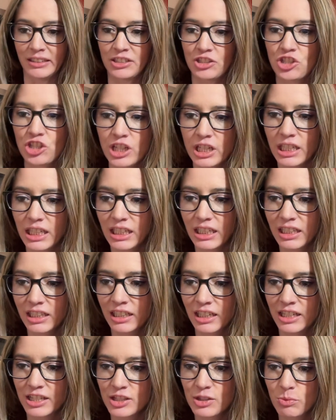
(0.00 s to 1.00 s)
Chicken
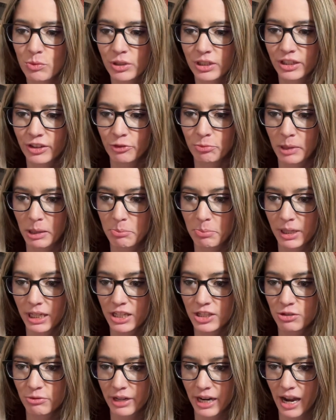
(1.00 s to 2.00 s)
is one of my
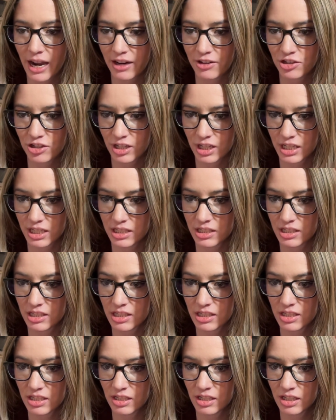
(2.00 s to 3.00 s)
biggest
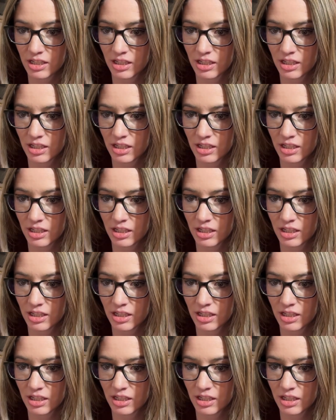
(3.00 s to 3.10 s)
reactions.